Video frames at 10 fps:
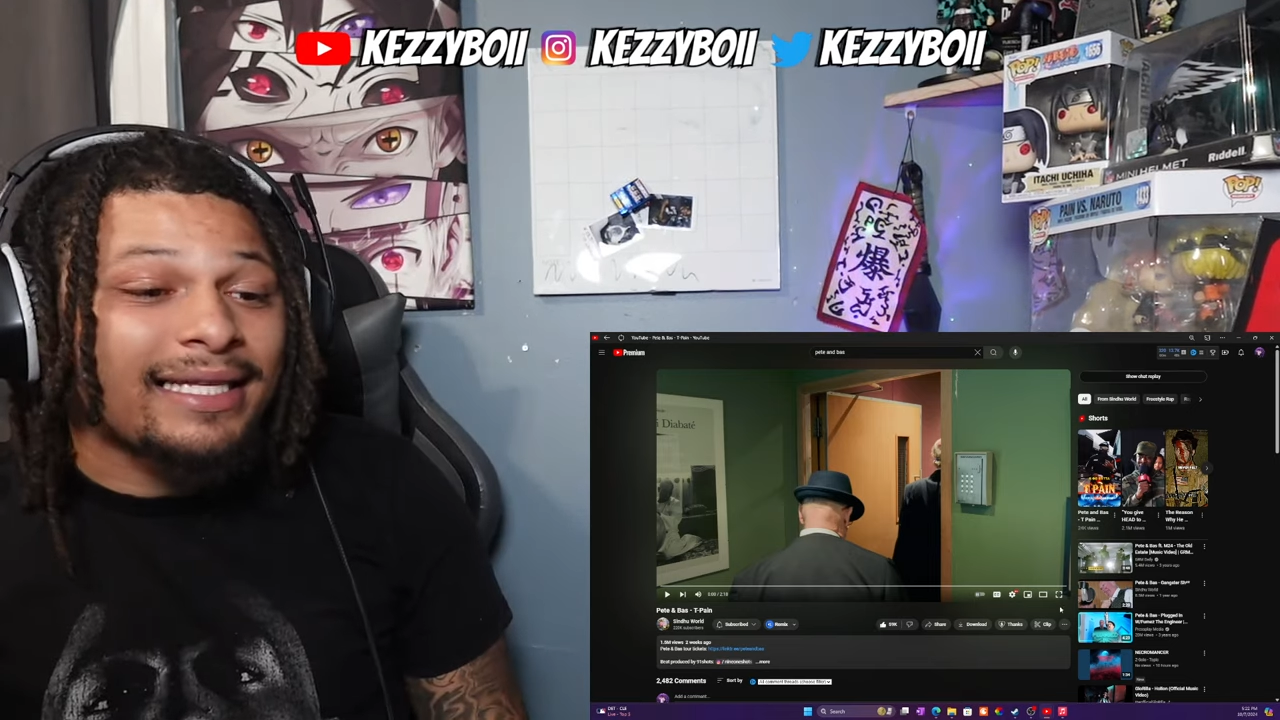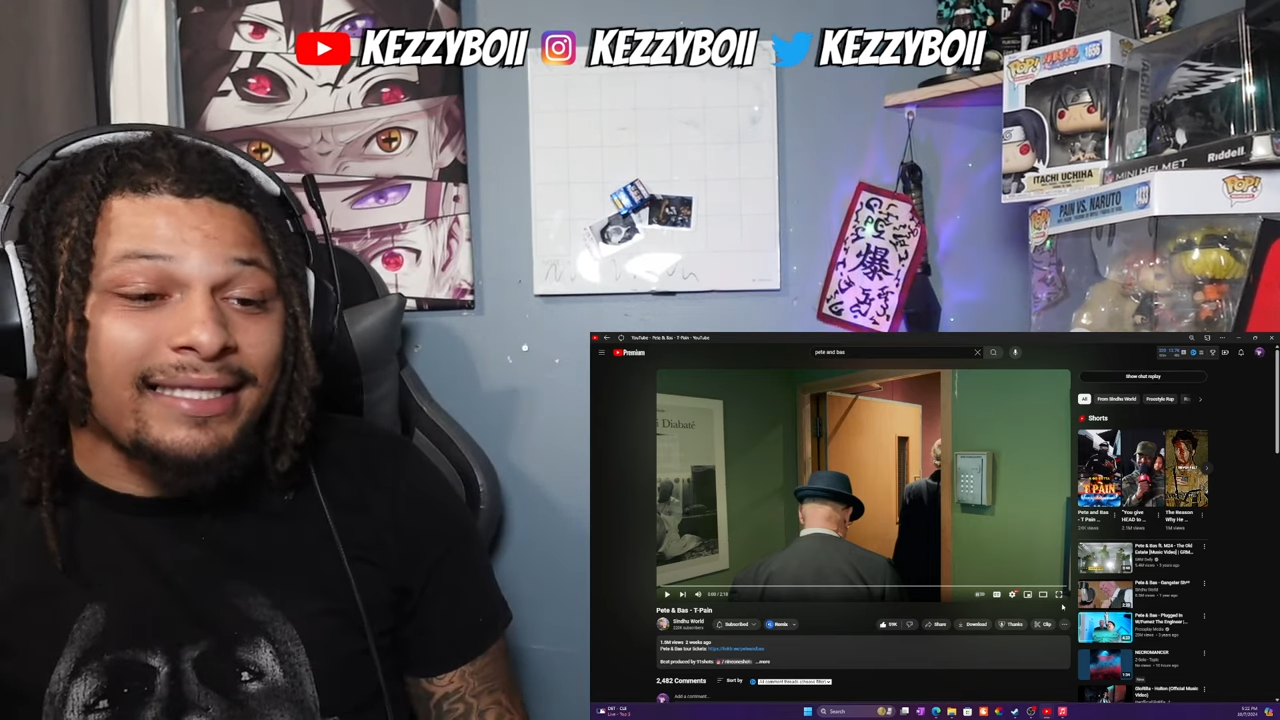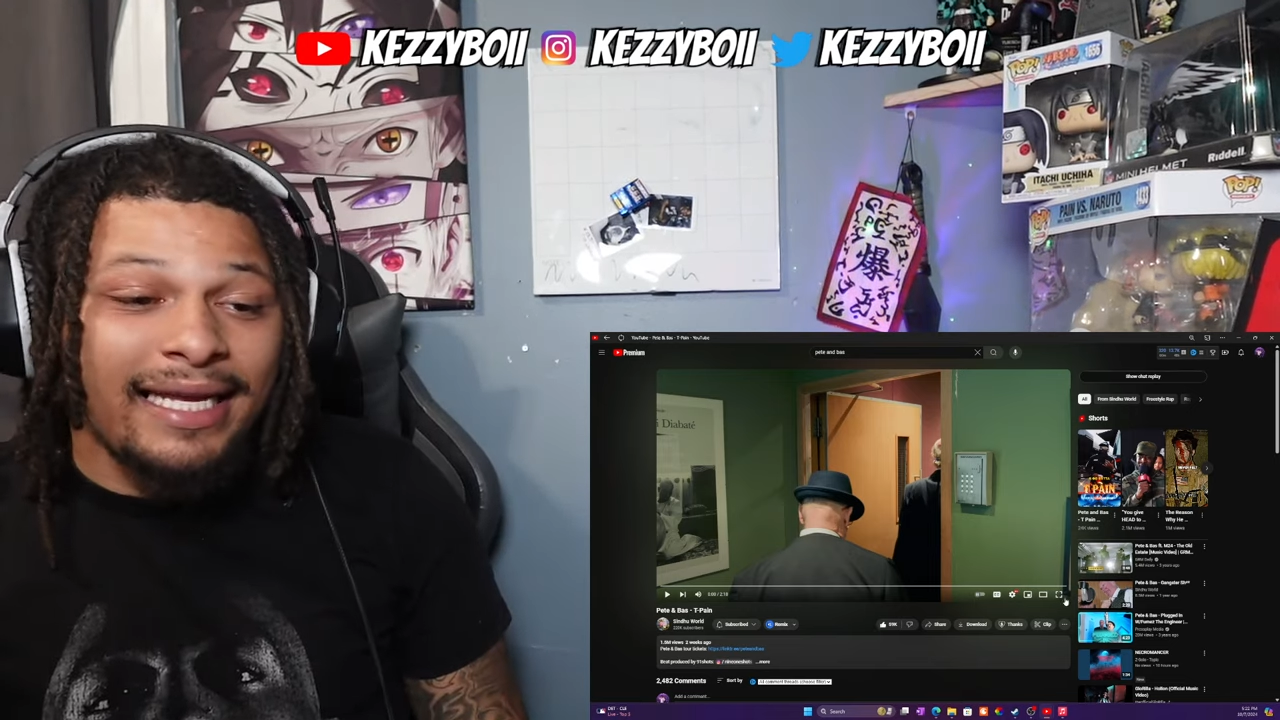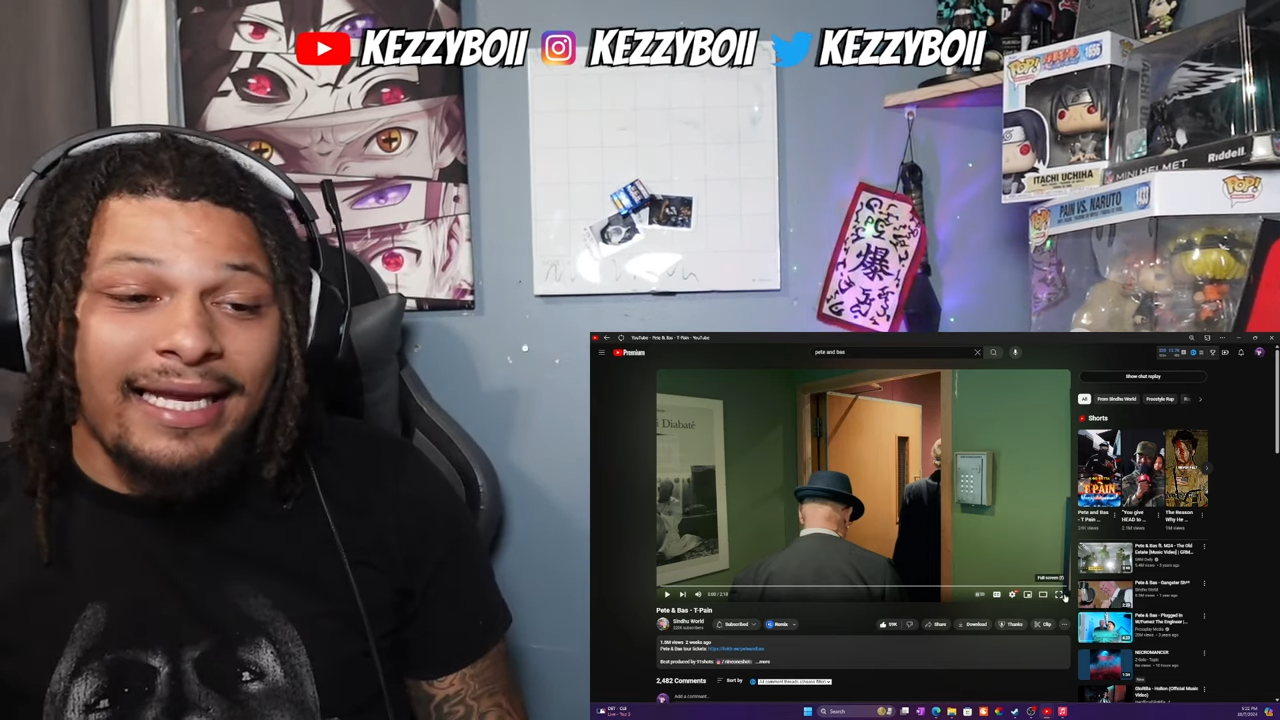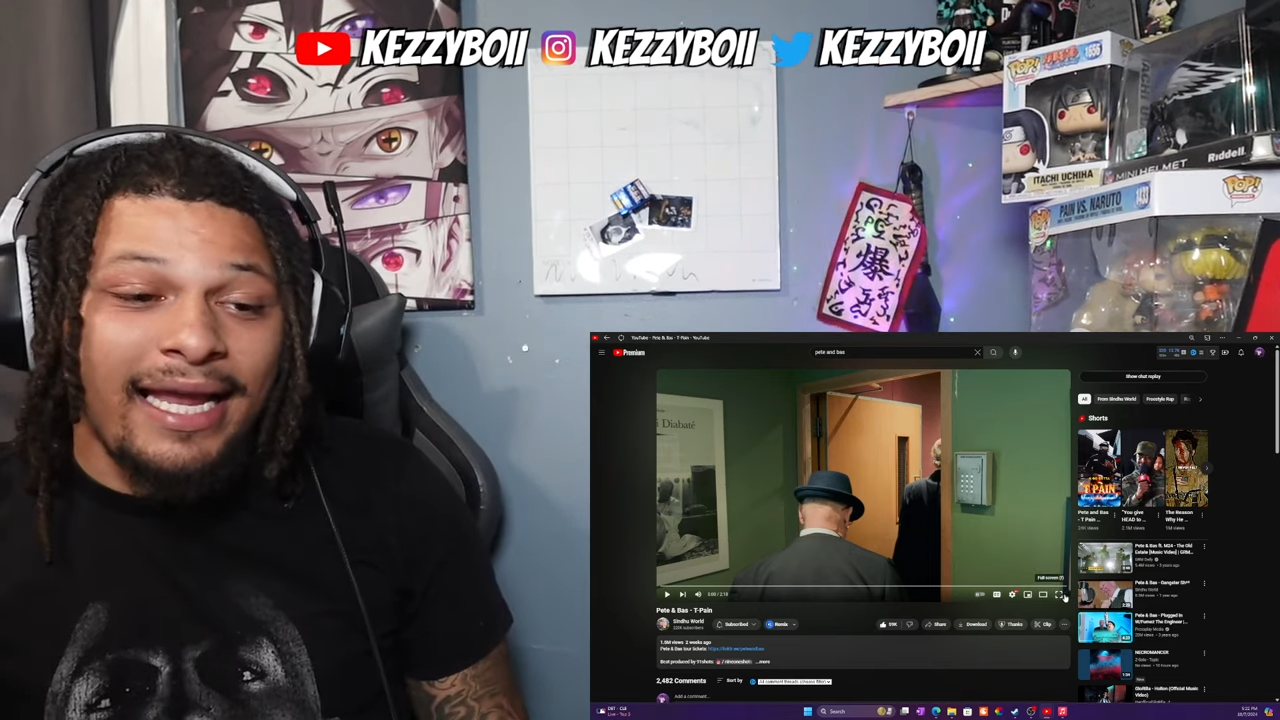to
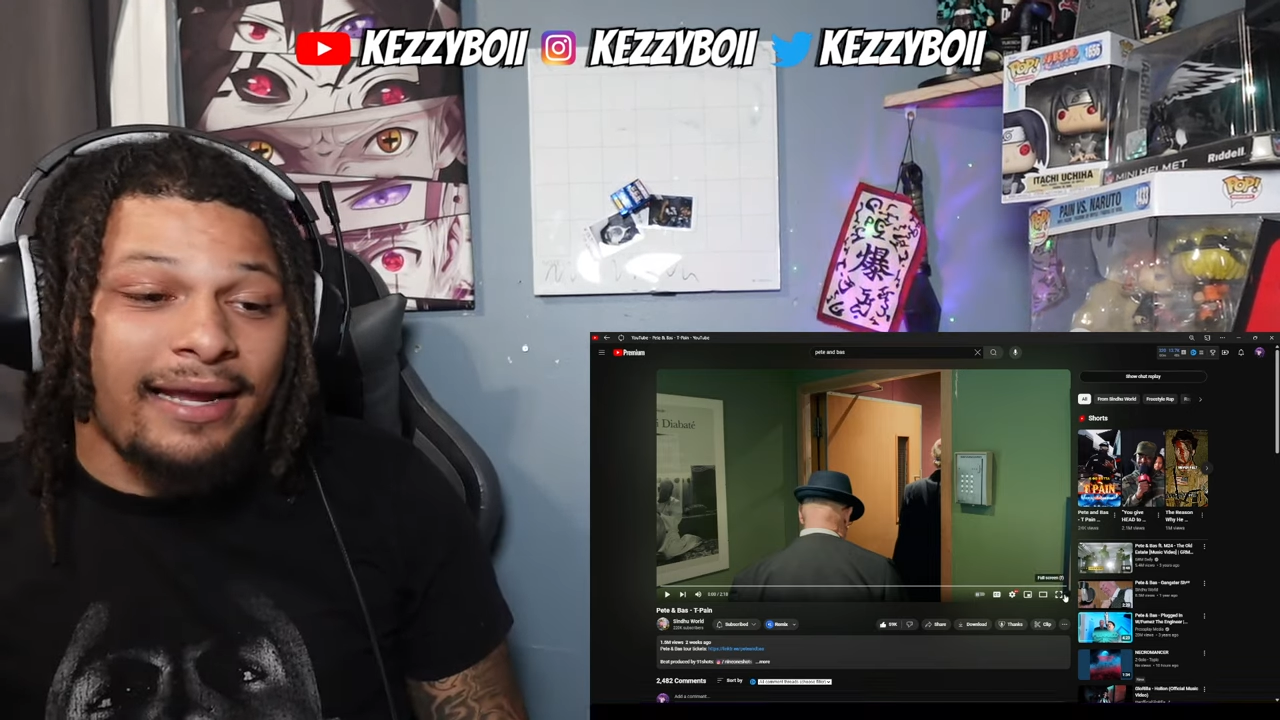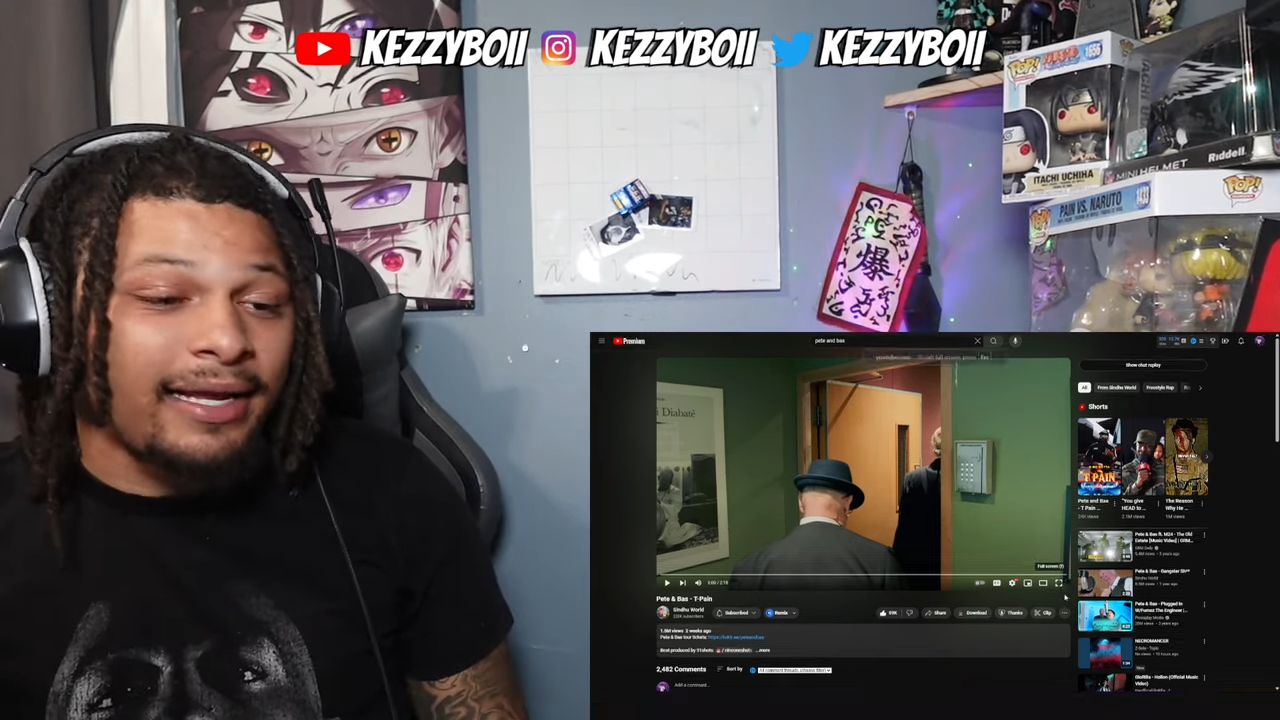say, gang.